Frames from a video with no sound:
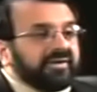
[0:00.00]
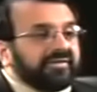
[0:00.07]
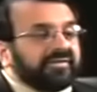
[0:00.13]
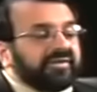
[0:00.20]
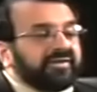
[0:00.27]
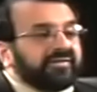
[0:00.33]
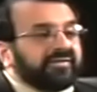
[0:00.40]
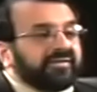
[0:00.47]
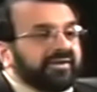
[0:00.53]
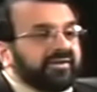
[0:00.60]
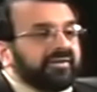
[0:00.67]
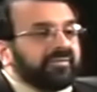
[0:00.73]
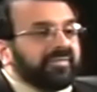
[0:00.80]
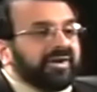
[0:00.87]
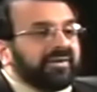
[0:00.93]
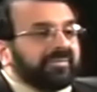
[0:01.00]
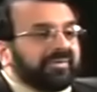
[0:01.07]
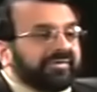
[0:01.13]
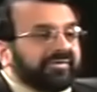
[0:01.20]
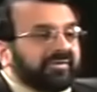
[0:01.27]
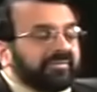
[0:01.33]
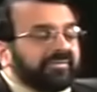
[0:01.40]
is considered by
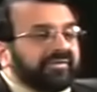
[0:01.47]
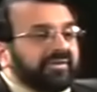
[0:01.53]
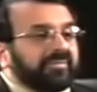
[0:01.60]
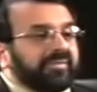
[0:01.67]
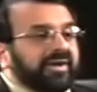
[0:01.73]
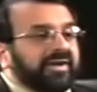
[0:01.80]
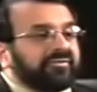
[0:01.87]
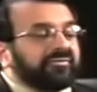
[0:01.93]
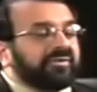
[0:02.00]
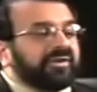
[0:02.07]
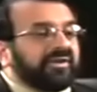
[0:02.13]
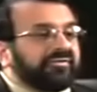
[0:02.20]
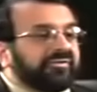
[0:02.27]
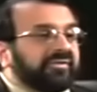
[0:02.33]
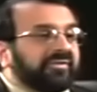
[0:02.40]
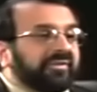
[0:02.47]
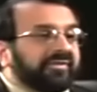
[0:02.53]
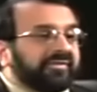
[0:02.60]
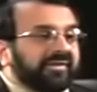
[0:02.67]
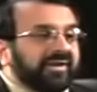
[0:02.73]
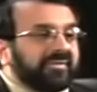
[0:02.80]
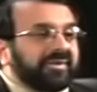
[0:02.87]
Muslims and by traditional
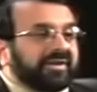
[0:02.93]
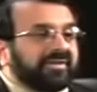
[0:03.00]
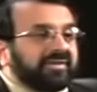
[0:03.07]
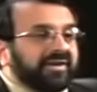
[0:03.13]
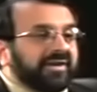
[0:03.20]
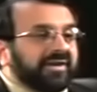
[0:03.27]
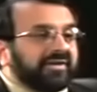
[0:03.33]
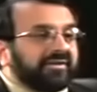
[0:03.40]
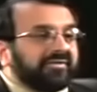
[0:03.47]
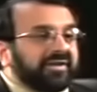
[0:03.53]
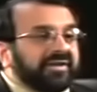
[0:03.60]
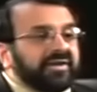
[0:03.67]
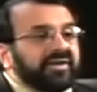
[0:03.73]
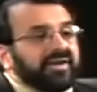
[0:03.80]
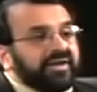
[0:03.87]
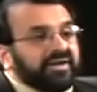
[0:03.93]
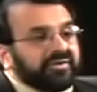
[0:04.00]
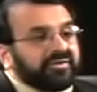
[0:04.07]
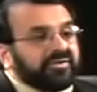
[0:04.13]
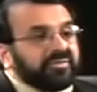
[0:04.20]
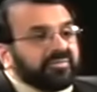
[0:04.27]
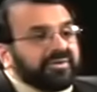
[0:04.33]
Islamic theology
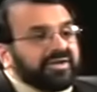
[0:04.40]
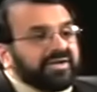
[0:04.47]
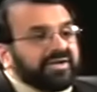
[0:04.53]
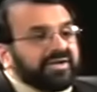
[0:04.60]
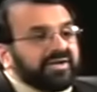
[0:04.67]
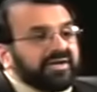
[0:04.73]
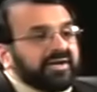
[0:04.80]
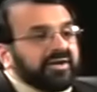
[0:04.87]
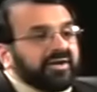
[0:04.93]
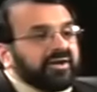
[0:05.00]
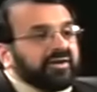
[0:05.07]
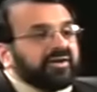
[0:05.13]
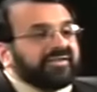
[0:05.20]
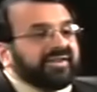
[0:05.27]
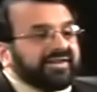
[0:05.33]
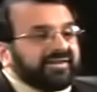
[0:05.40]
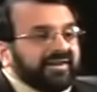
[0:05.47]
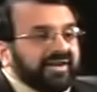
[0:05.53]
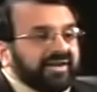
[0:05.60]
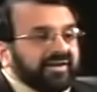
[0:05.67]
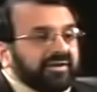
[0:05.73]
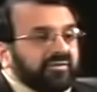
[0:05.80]
to be
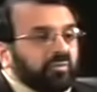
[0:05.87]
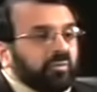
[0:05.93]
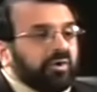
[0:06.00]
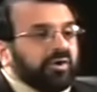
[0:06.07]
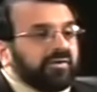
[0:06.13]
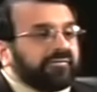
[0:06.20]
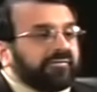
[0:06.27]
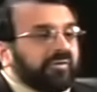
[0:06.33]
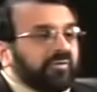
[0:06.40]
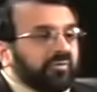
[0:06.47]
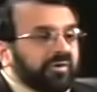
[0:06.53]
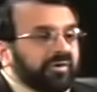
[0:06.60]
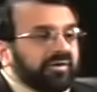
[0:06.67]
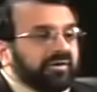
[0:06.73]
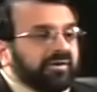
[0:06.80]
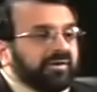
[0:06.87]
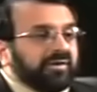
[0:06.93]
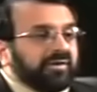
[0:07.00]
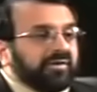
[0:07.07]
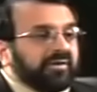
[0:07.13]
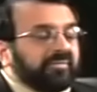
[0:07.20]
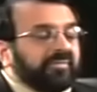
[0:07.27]
dictated word for word
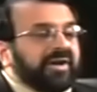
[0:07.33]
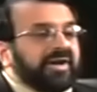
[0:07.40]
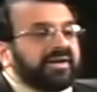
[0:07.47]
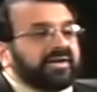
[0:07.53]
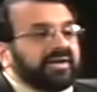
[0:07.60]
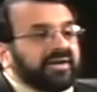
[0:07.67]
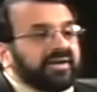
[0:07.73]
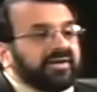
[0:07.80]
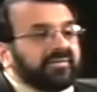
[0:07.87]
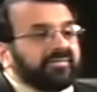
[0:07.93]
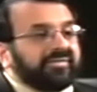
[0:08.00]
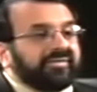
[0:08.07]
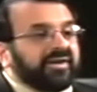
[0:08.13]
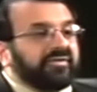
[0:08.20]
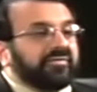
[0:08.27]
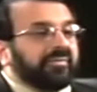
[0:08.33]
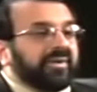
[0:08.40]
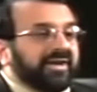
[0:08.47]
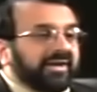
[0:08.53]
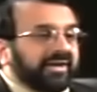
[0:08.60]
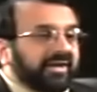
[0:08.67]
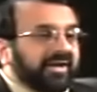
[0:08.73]
by God himself,
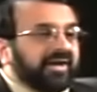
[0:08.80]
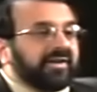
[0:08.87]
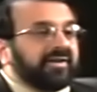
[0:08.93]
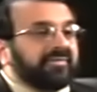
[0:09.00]
by Allah